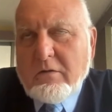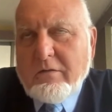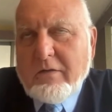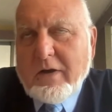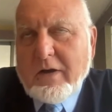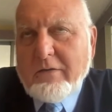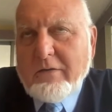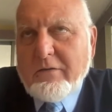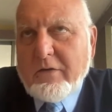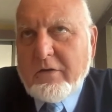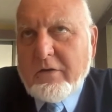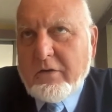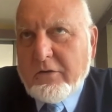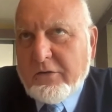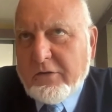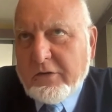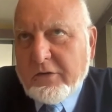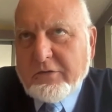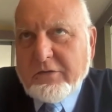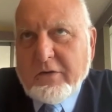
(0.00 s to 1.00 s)
500,
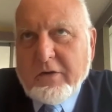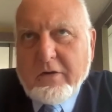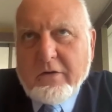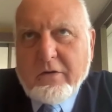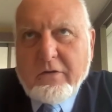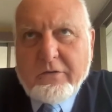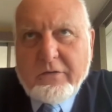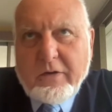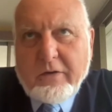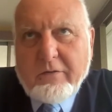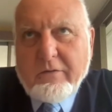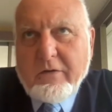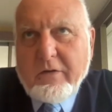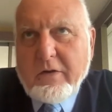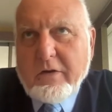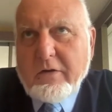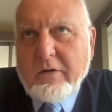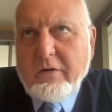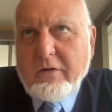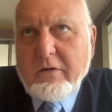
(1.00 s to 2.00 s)
600,
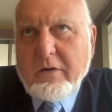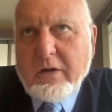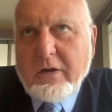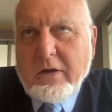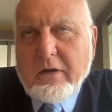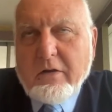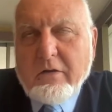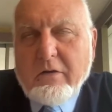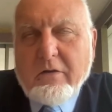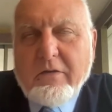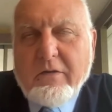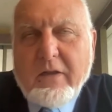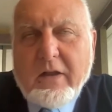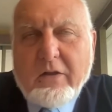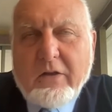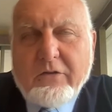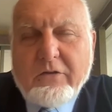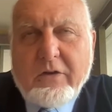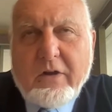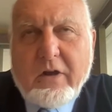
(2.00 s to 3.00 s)
700,
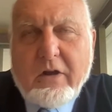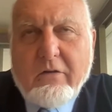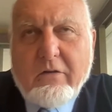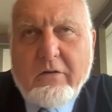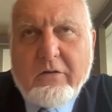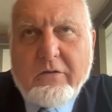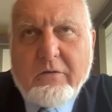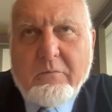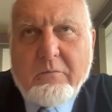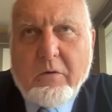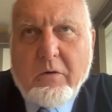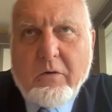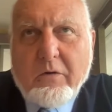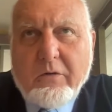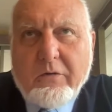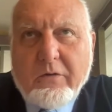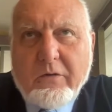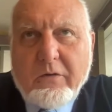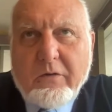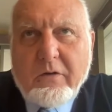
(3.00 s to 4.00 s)
$800,000 a
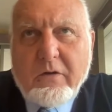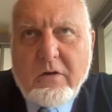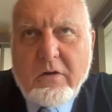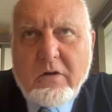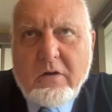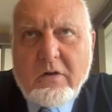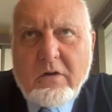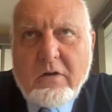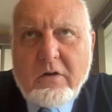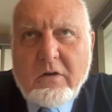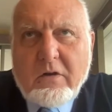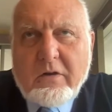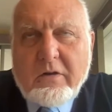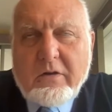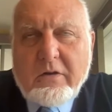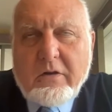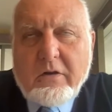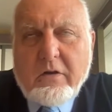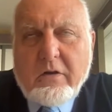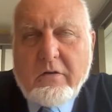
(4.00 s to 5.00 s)
person,
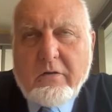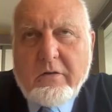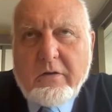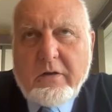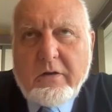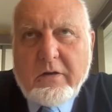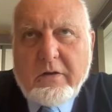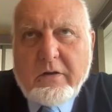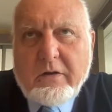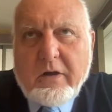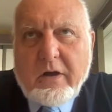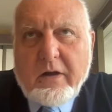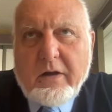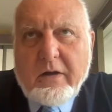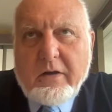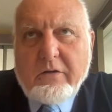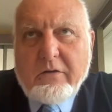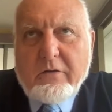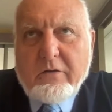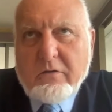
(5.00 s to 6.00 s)
it got
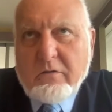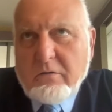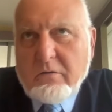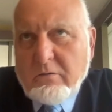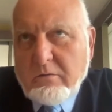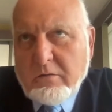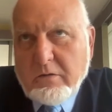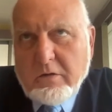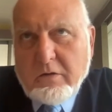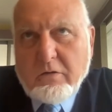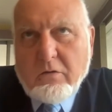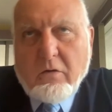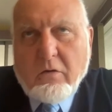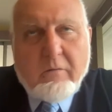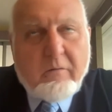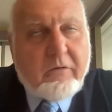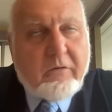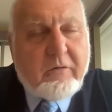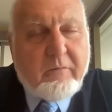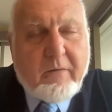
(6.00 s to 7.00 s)
into
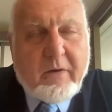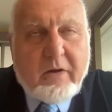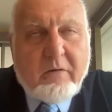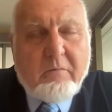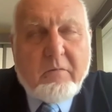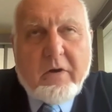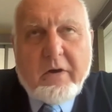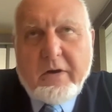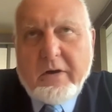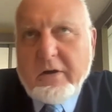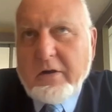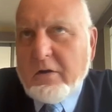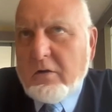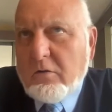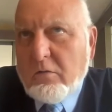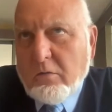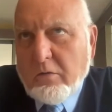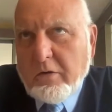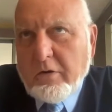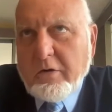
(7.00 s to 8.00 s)
enormous amount of money, a
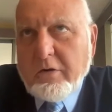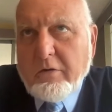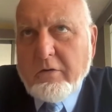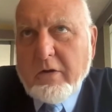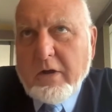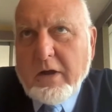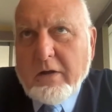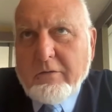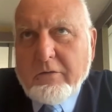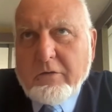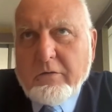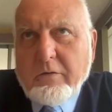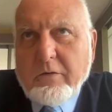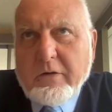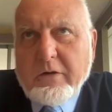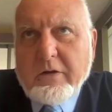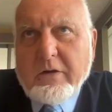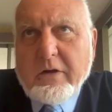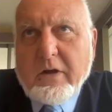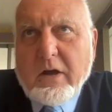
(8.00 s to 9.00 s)
quarter to a half
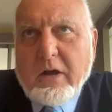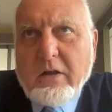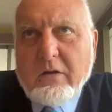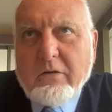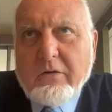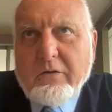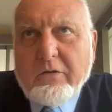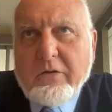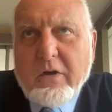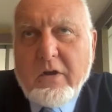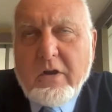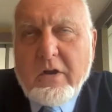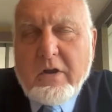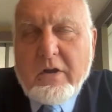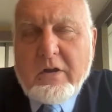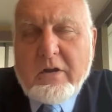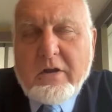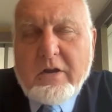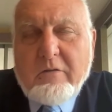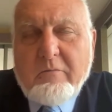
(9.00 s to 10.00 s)
$500 billion.
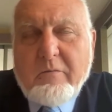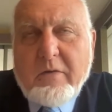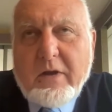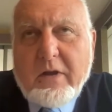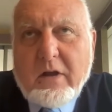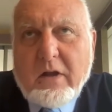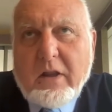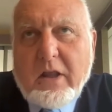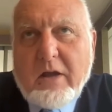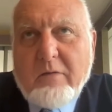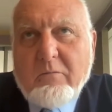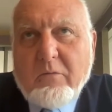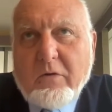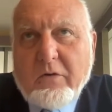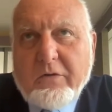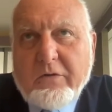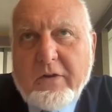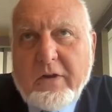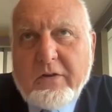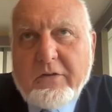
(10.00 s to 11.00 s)
It made a lot more
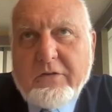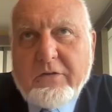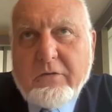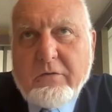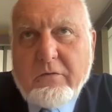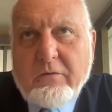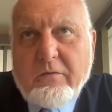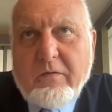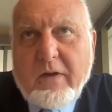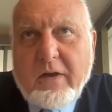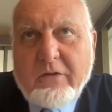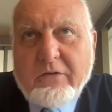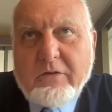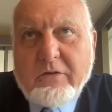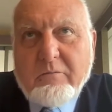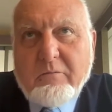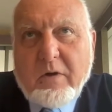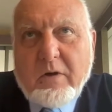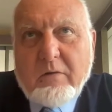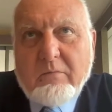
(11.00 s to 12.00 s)
sense to invest
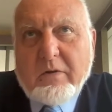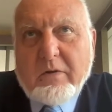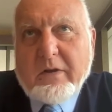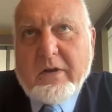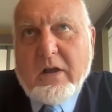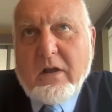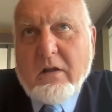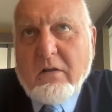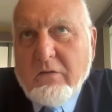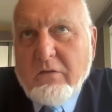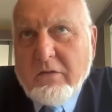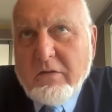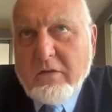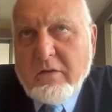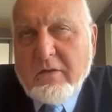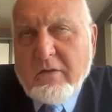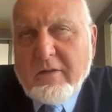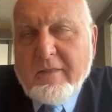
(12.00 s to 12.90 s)
in public health,